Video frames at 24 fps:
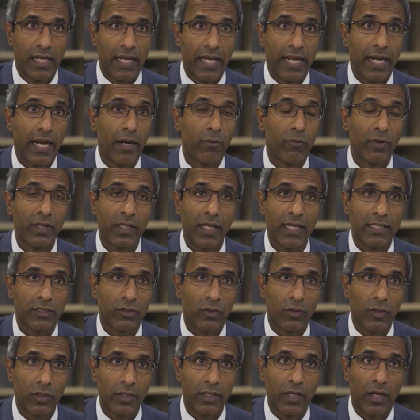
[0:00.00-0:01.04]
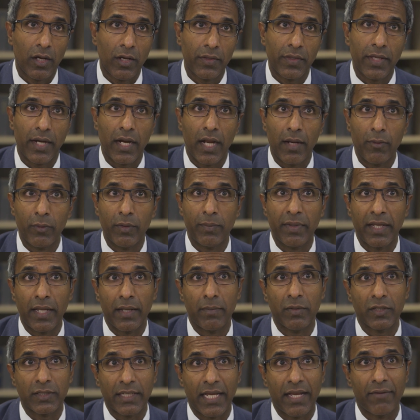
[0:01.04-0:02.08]
And I realized early on that I would be
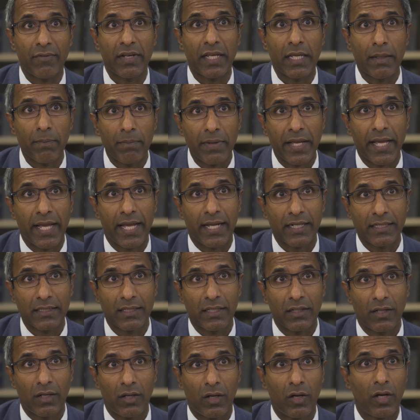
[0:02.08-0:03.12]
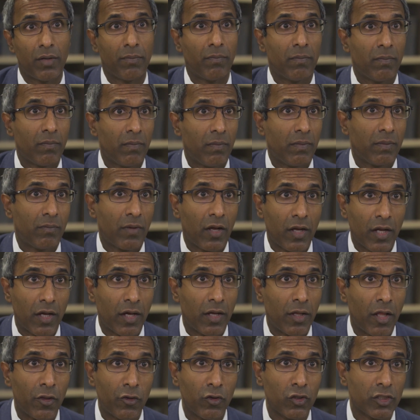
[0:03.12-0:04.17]
able to have an impact on
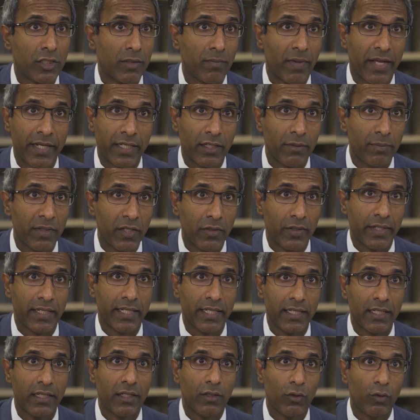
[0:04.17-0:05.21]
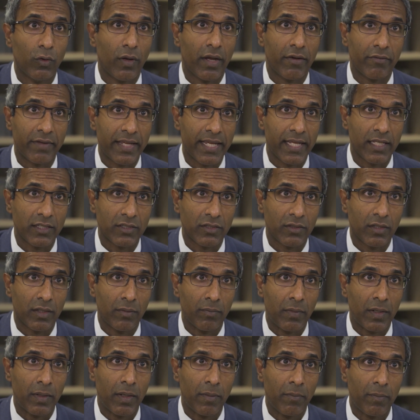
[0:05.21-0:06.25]
others in my community who have cancer
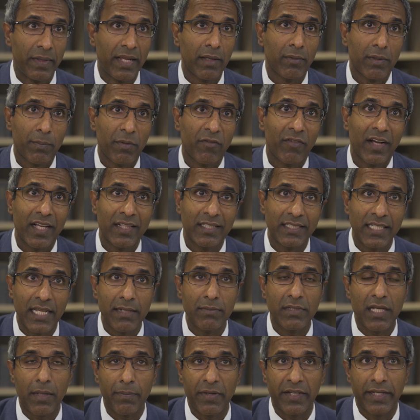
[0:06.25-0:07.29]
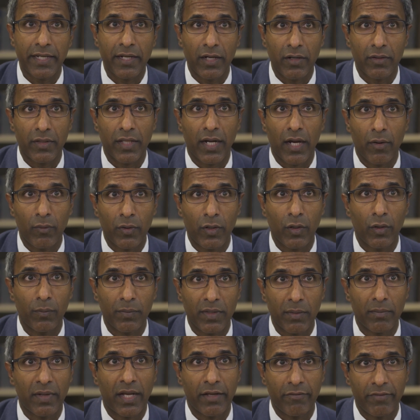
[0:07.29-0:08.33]
and, and be able to provide the same type of care that I would hope
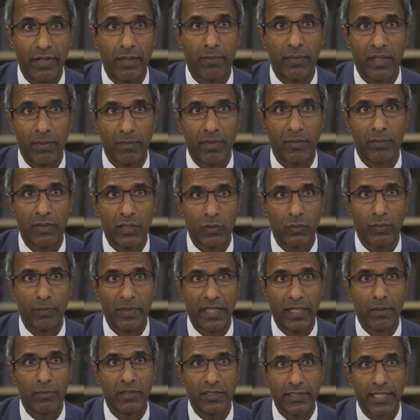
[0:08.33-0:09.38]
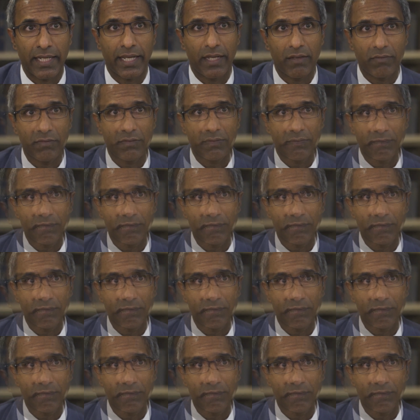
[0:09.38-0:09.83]
that my family members would be able to have.